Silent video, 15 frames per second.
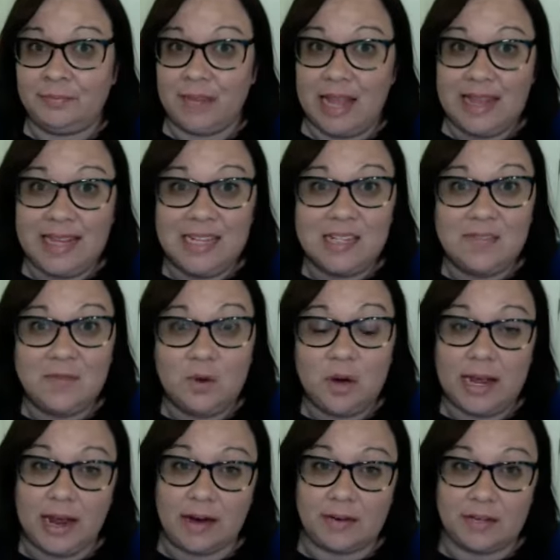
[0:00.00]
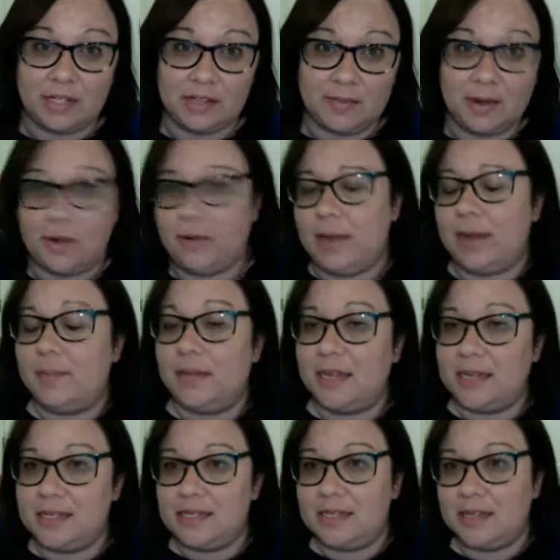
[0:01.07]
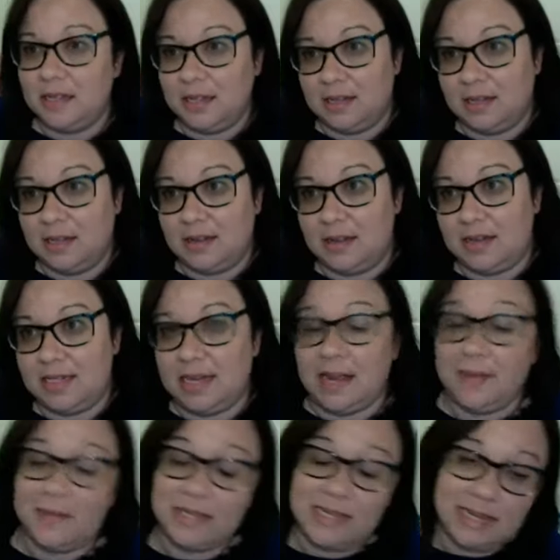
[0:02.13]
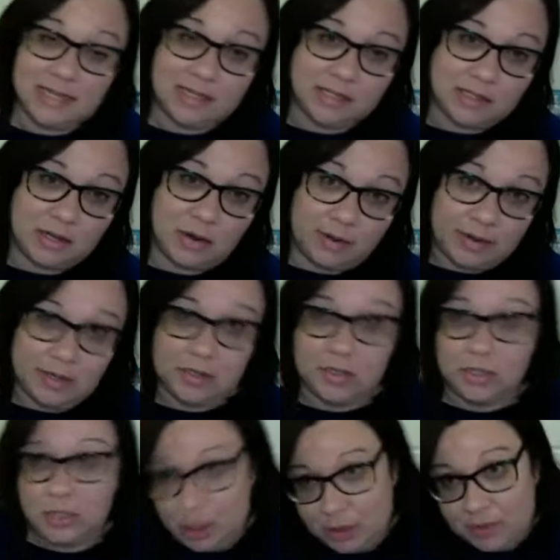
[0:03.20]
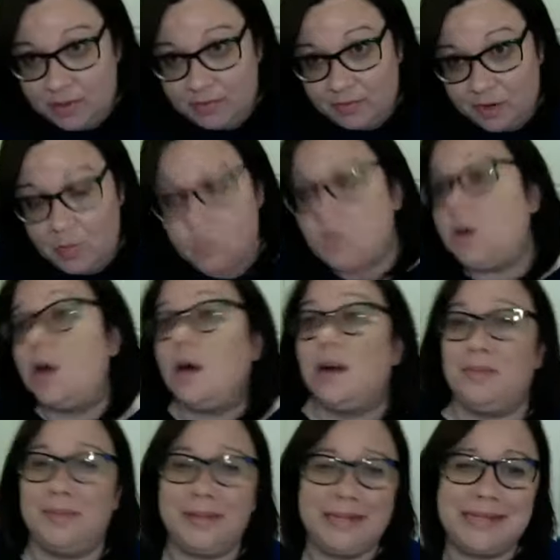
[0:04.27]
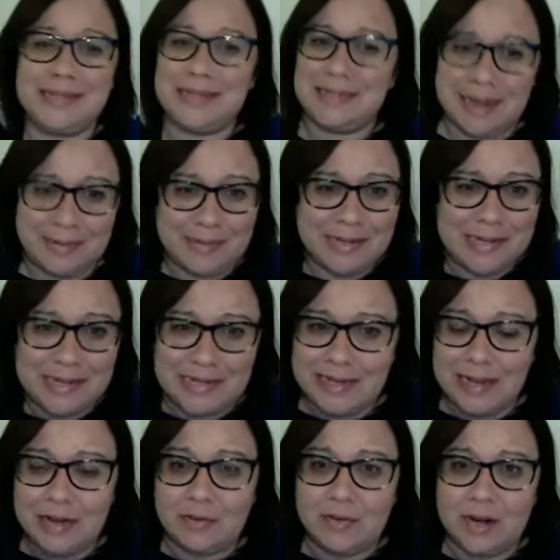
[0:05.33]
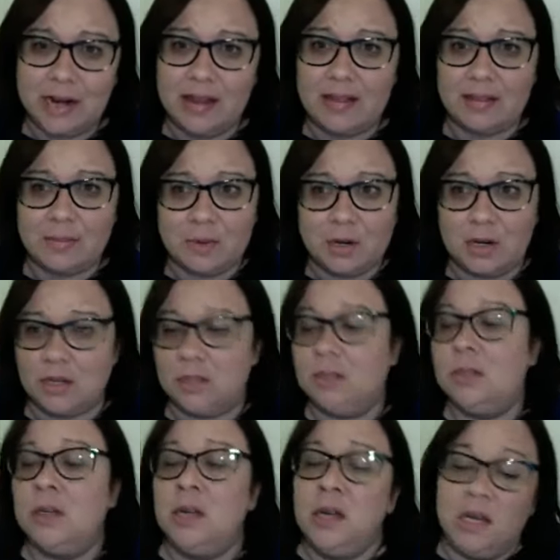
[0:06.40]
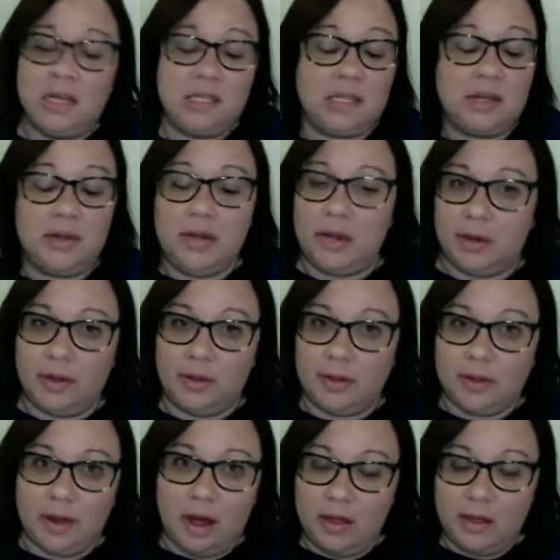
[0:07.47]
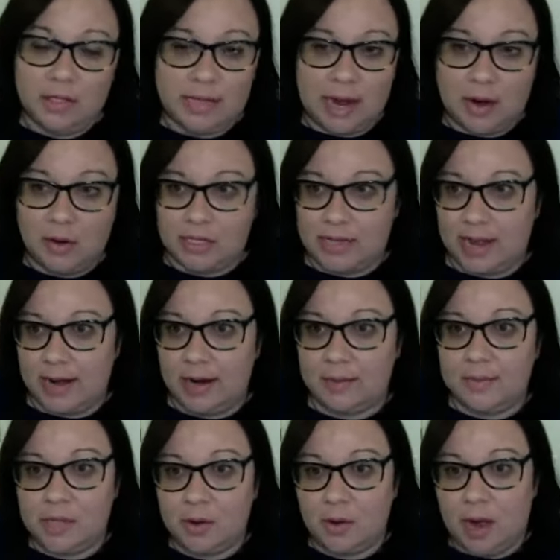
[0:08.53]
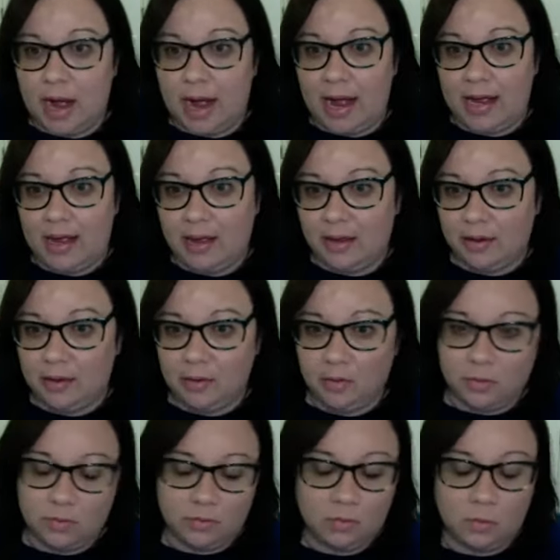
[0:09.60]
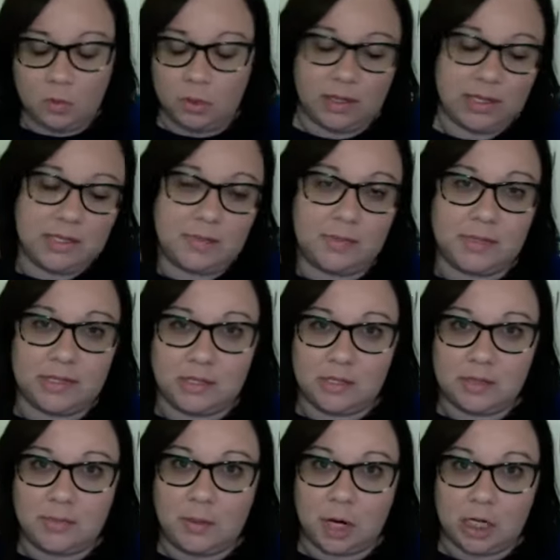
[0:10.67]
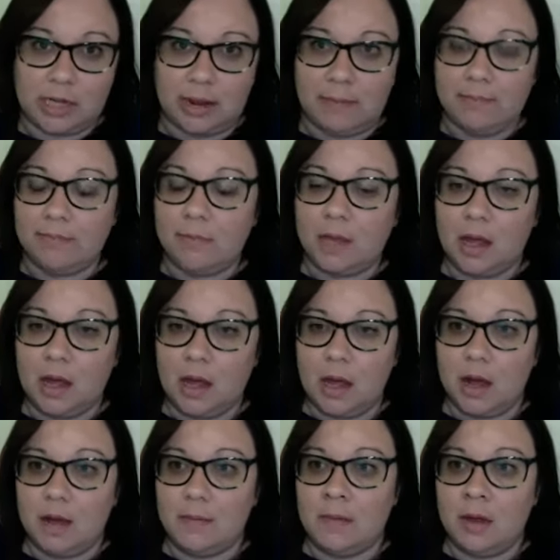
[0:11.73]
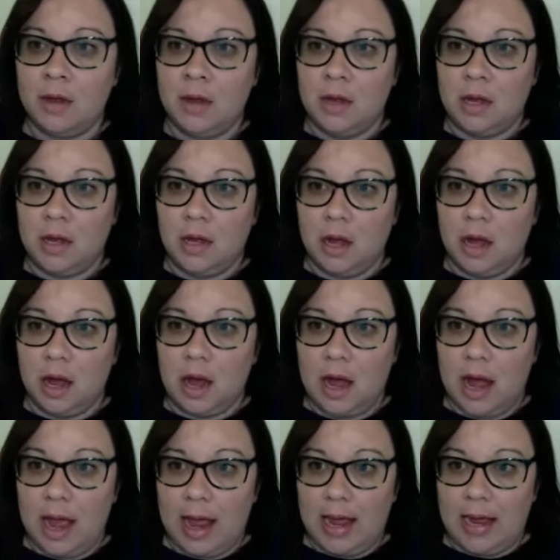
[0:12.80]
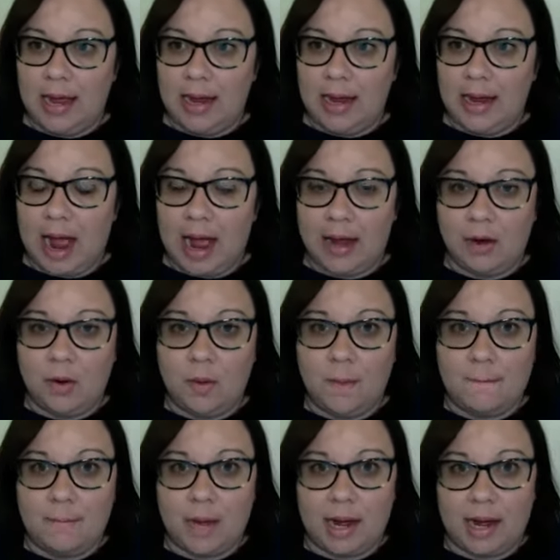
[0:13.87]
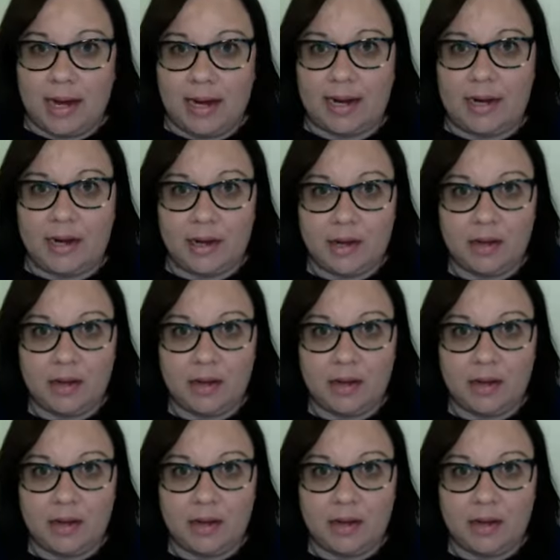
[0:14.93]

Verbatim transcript: at least 40 hours of my week, plus the time it takes going to and from work, plus the time it takes getting ready in the morning. So, you know, all those hours add up. So I work this business part time. Um, and I don't mind